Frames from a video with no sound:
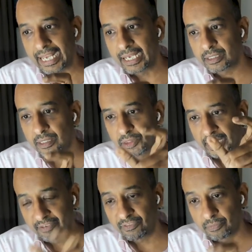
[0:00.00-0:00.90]
at the
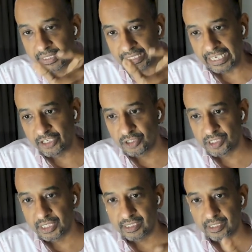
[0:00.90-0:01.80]
government
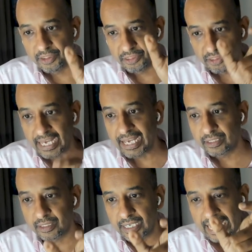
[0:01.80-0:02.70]
agencies
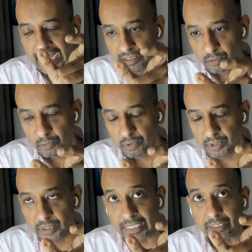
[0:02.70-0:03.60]
that
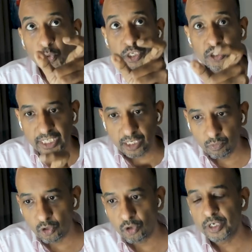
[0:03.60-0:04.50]
we're seeing
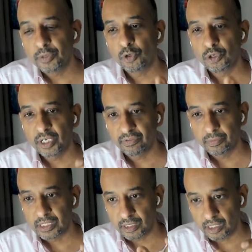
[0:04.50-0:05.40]
more and more
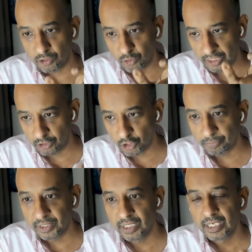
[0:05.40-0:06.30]
governments start to
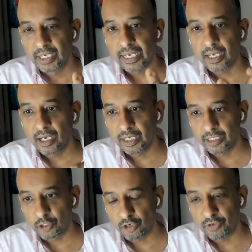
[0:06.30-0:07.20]
adopt a
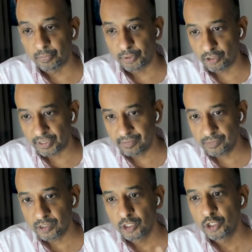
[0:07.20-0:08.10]
kind of a
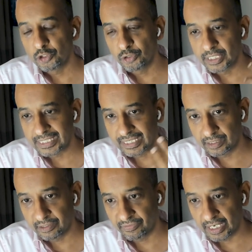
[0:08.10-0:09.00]
programs to
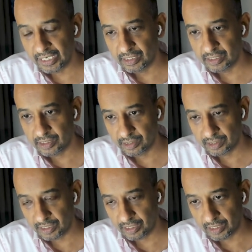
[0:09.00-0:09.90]
incentivize
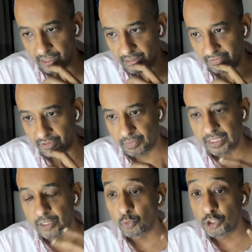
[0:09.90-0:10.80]

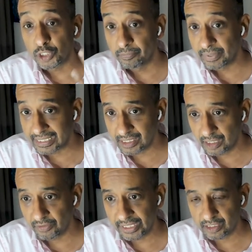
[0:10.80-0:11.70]
government, which can be
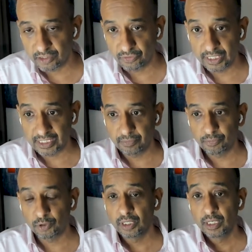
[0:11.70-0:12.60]
accelerators, for
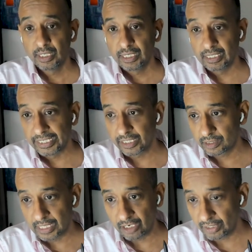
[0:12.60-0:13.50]
example,
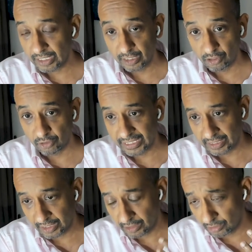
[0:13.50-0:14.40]
linked directly or
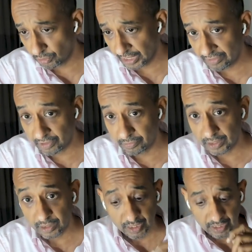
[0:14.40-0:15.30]
indirectly to the government.